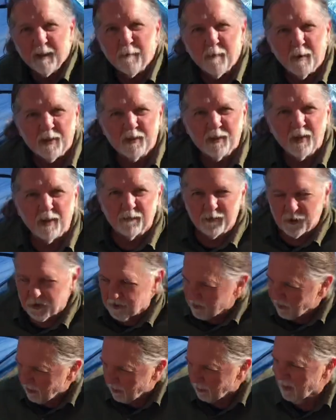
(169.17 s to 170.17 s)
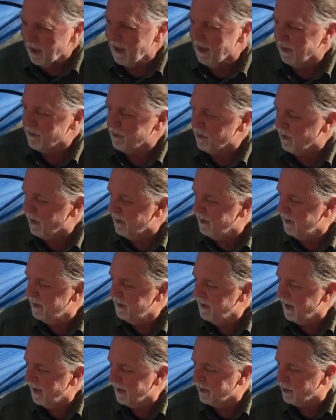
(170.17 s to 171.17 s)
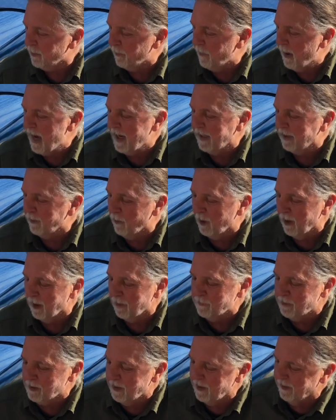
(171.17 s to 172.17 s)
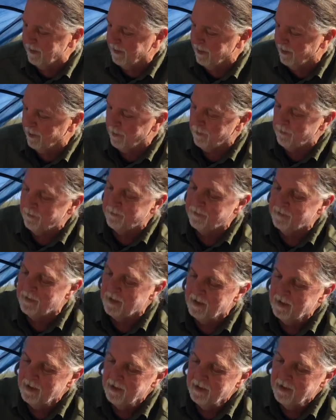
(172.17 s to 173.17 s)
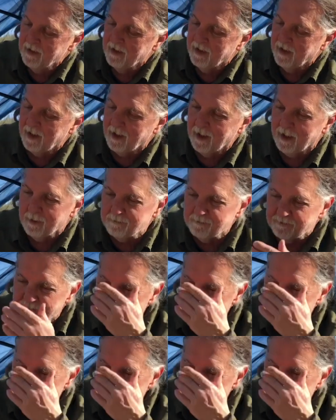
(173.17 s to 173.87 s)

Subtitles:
myself just a little extra padding while I'm sitting here. I'm